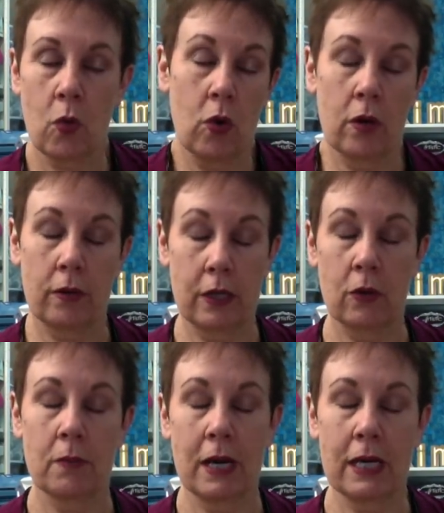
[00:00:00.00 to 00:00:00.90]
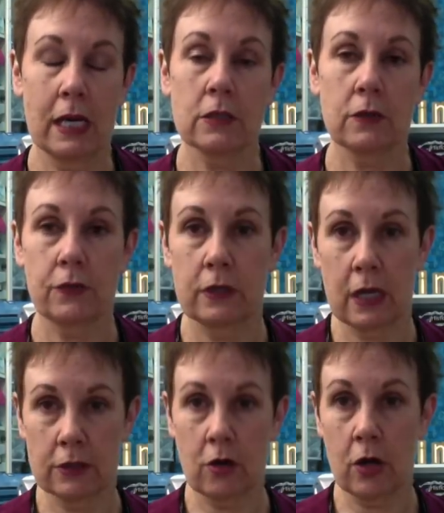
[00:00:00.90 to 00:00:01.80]
Or, you know, in my case, if
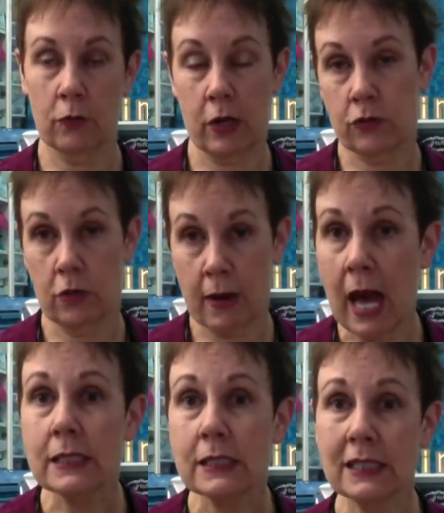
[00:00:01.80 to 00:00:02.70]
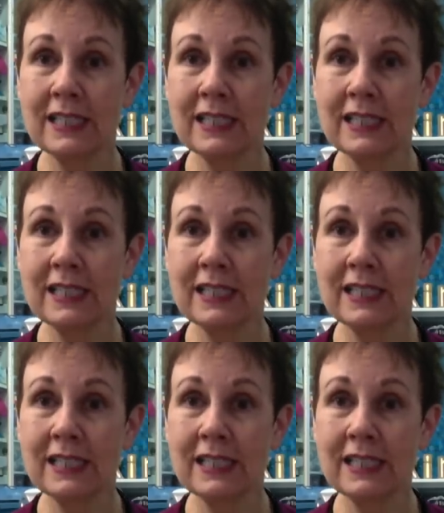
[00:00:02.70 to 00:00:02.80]
it has gone right through your mat,